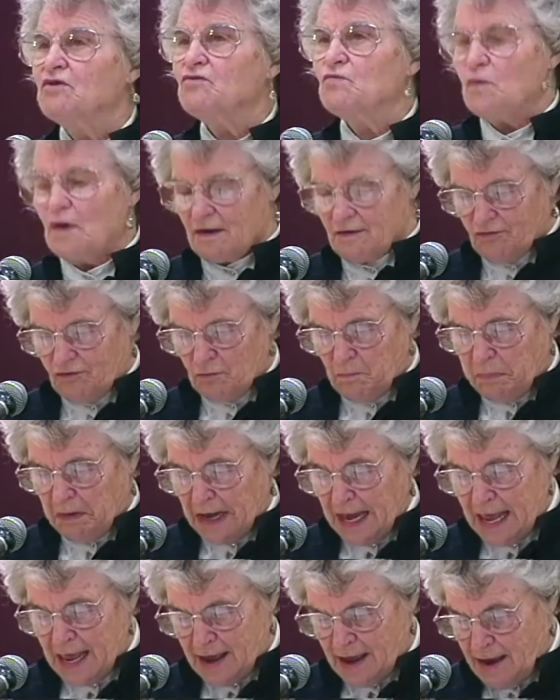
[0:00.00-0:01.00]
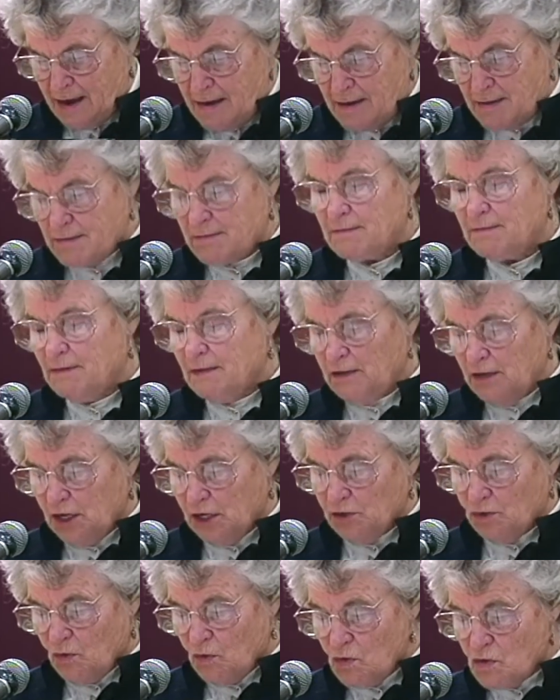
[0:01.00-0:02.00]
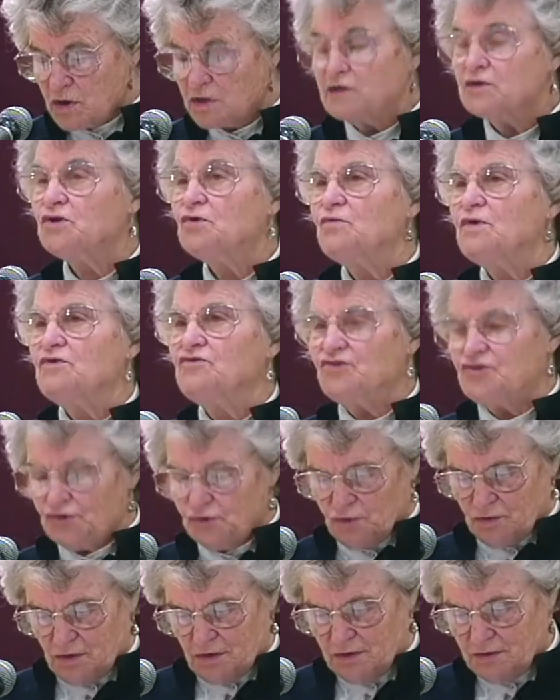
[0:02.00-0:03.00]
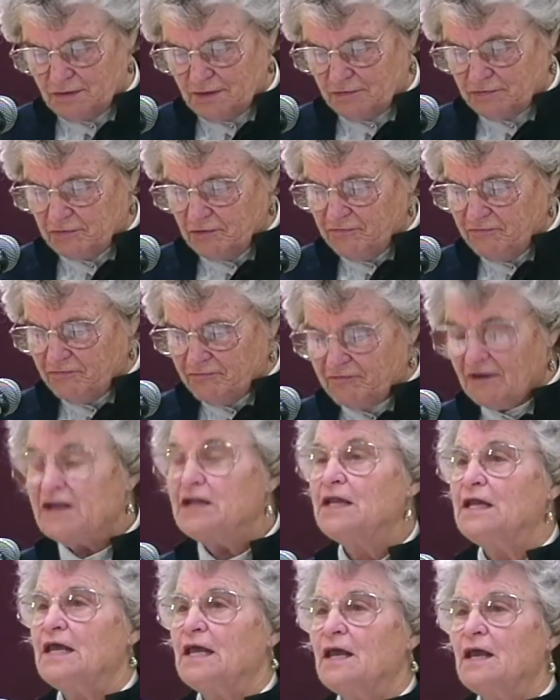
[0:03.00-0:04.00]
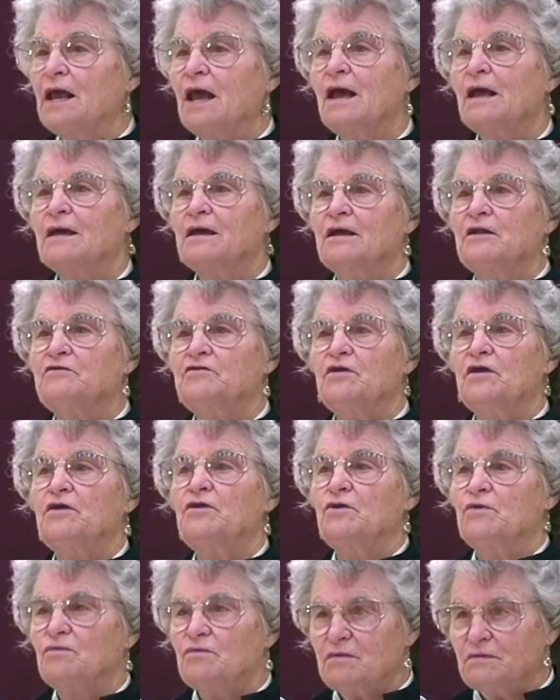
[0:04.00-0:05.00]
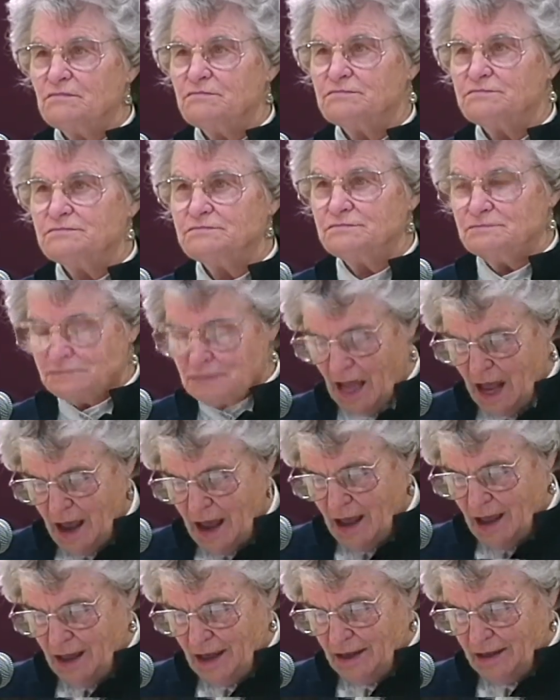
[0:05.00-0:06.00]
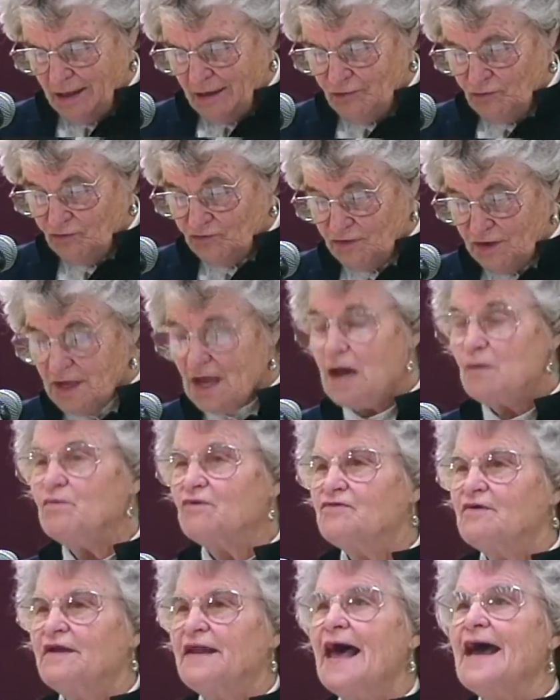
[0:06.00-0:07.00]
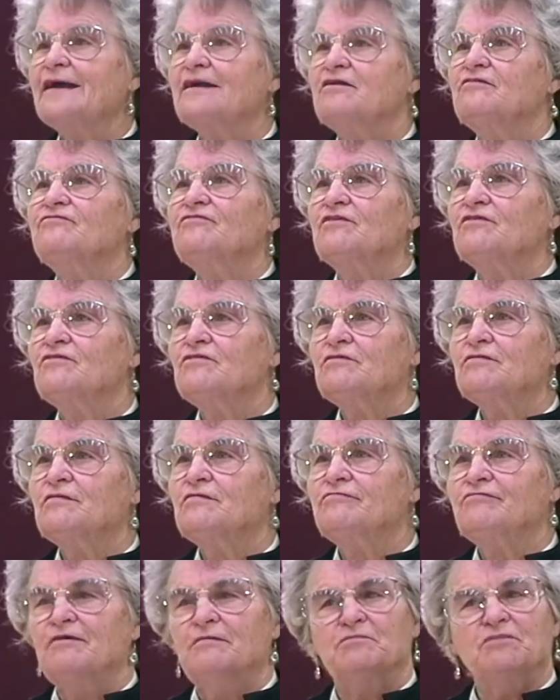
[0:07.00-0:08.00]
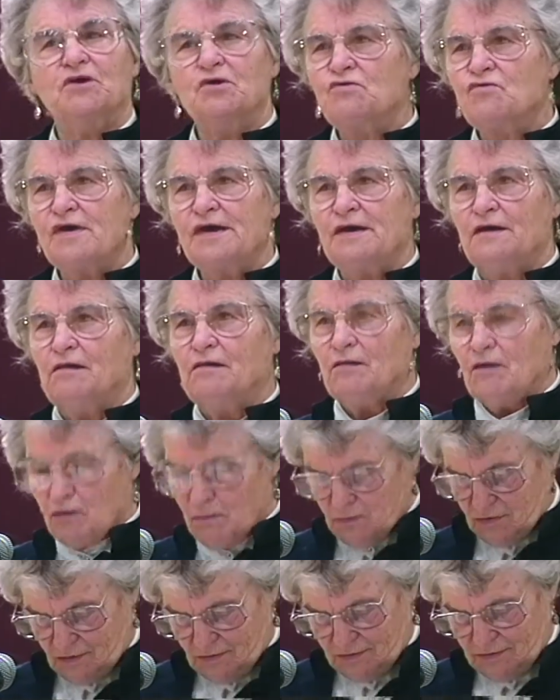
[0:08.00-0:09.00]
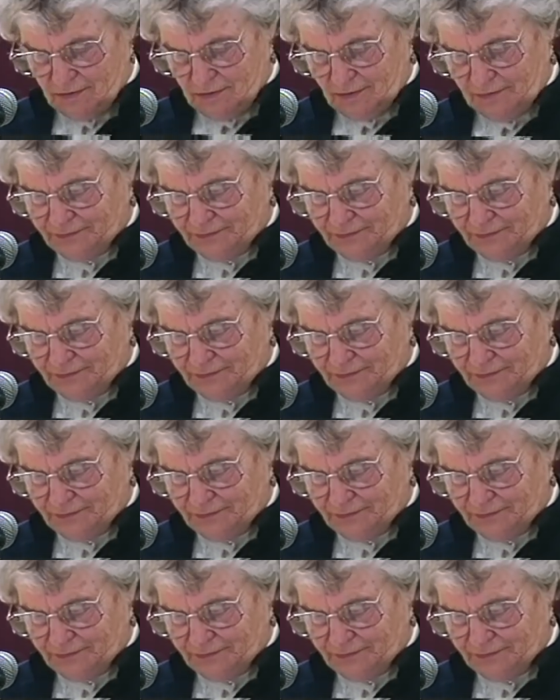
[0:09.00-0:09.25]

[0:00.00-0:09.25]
as well as play in order to ensure that the funding continued. You see, I was an activist from the cradle almost.